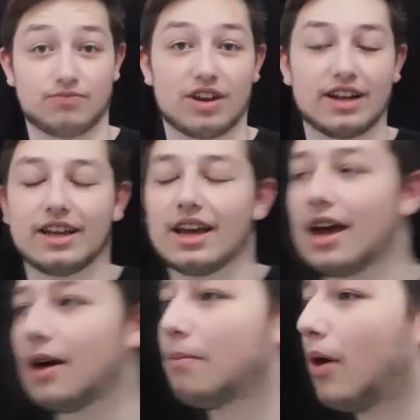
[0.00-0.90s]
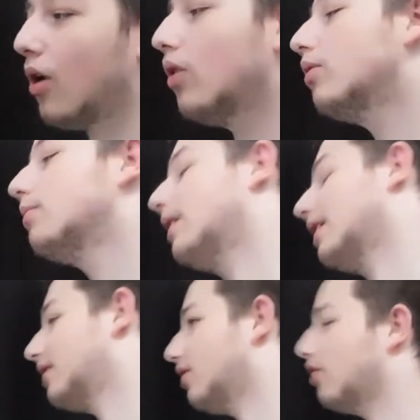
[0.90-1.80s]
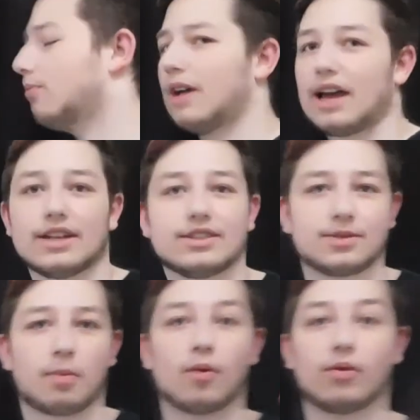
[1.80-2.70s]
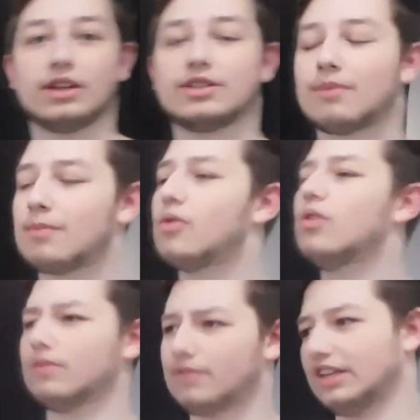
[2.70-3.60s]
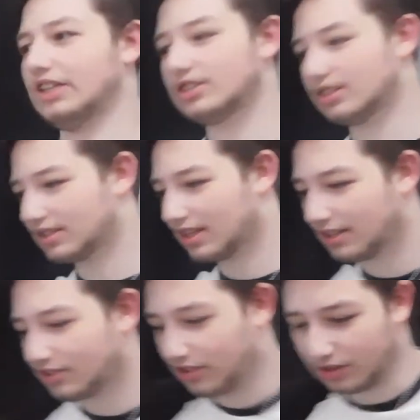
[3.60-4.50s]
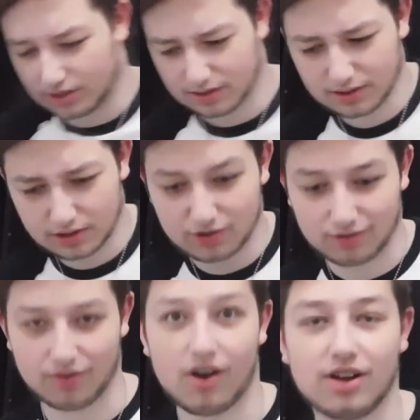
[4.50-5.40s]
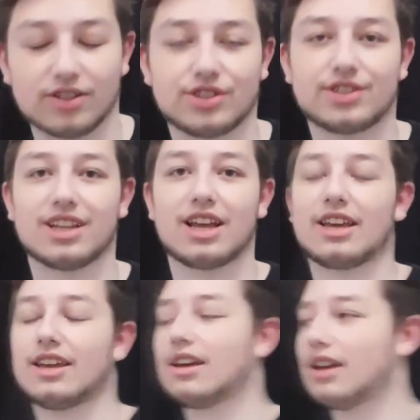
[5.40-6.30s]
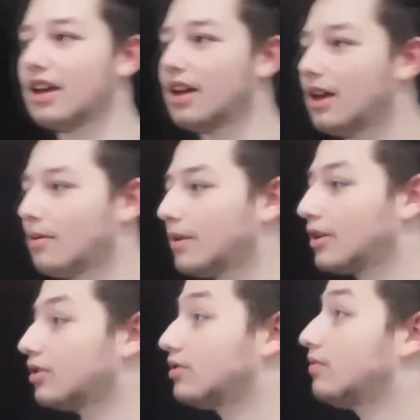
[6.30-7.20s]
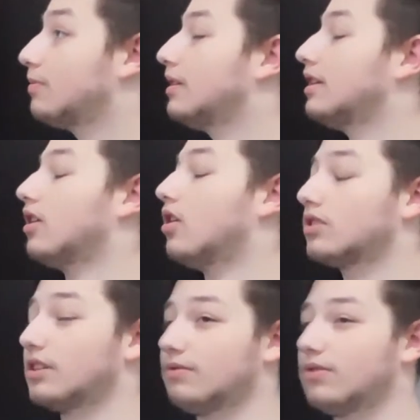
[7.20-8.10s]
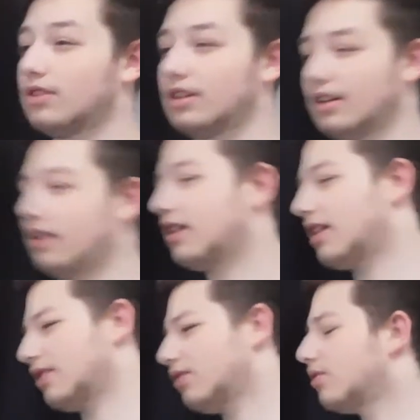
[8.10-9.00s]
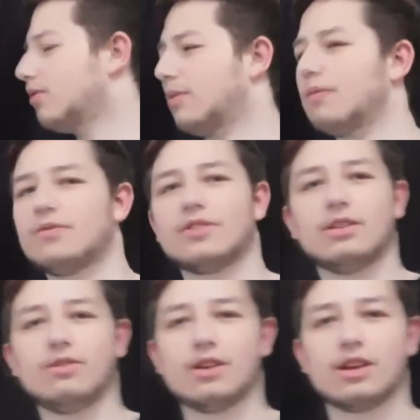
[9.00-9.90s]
right? But oh my god, my inspiration, my motivation is literally crushed. Like, because we've been locked in for like, I don't know, a month now,